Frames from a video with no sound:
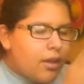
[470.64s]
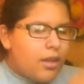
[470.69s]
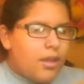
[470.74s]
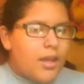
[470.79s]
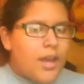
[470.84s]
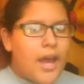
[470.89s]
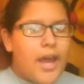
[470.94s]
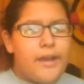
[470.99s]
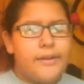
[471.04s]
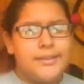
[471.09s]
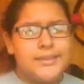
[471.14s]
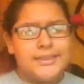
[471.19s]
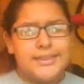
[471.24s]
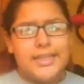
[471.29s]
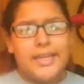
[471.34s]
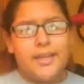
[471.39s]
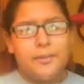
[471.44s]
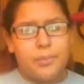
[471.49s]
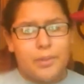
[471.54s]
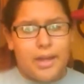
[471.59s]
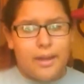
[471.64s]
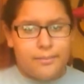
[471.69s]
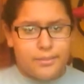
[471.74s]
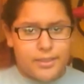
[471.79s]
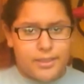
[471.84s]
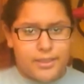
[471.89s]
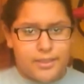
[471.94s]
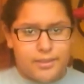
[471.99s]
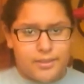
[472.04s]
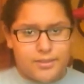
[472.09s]
I was like
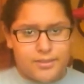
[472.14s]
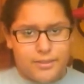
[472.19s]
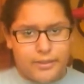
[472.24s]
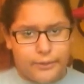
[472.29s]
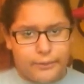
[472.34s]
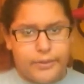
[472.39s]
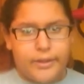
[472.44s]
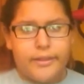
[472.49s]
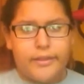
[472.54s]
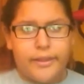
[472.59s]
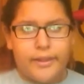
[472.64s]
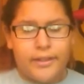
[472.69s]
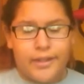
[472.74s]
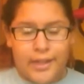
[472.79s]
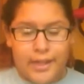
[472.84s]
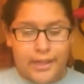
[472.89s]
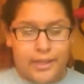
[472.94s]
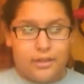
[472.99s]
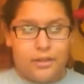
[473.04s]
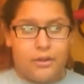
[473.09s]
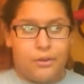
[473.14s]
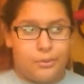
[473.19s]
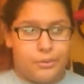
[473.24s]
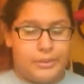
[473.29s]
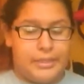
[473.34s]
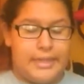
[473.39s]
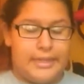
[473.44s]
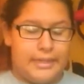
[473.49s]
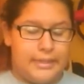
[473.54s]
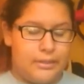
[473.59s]
probably slower than like an old
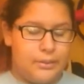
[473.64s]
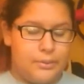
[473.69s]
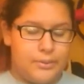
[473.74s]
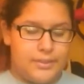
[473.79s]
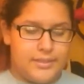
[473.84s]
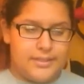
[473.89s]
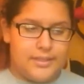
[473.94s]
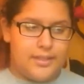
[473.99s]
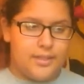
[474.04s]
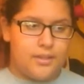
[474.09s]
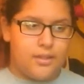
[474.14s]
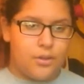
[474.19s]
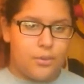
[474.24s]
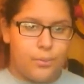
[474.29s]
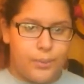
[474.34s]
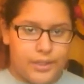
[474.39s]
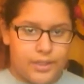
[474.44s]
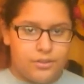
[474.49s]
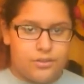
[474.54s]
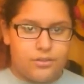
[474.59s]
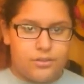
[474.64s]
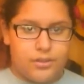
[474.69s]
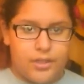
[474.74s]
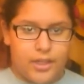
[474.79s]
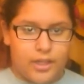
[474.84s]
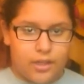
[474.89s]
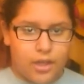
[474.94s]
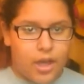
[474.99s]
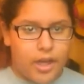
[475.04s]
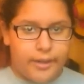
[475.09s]
lady who was in a wheeled
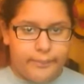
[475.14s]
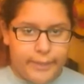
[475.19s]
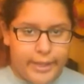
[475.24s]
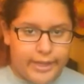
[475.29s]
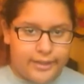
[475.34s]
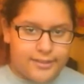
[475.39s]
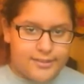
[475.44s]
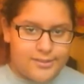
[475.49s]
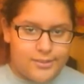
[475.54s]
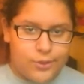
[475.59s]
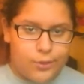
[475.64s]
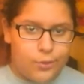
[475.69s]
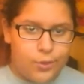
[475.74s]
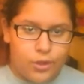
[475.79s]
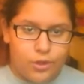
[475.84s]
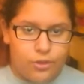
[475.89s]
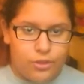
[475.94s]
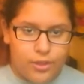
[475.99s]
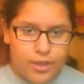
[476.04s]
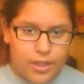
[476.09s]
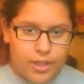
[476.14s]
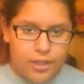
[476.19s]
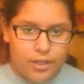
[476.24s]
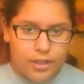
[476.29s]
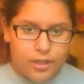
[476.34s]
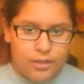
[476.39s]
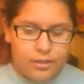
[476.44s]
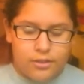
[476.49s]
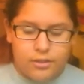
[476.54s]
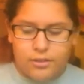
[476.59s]
like automatic scooter thing.
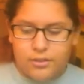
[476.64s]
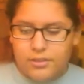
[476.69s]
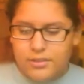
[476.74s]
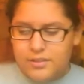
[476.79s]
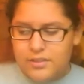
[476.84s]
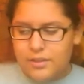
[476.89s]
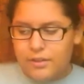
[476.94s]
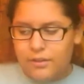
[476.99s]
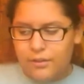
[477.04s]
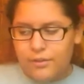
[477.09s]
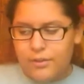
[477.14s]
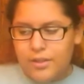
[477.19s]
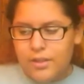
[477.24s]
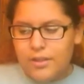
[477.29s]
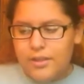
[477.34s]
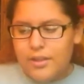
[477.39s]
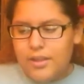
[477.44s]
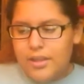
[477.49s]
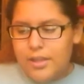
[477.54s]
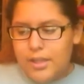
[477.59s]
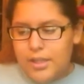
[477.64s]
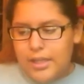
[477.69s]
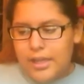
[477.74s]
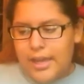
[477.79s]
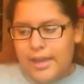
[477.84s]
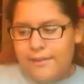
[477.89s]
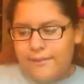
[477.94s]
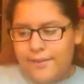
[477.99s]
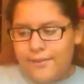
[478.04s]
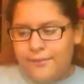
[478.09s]
So
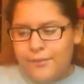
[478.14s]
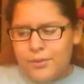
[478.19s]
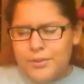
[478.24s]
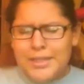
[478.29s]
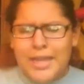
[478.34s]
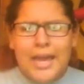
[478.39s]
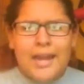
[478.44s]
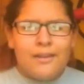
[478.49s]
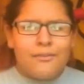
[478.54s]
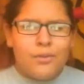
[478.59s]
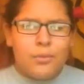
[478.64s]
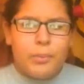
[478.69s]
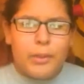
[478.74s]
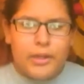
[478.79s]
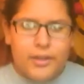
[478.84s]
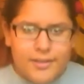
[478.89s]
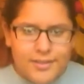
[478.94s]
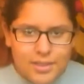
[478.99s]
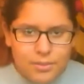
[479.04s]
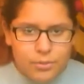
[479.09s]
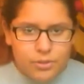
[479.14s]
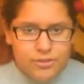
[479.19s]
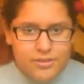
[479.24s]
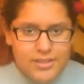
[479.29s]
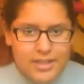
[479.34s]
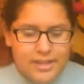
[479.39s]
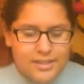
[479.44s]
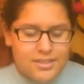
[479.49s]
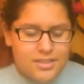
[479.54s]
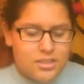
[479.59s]
it was kind of embarrassing, but it was
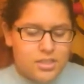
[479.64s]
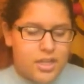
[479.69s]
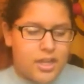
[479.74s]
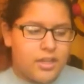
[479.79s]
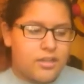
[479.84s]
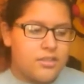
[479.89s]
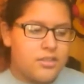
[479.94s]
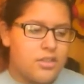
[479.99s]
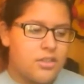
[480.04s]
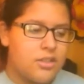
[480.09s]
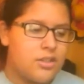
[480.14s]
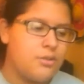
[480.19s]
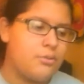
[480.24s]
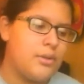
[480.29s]
nice to talk to her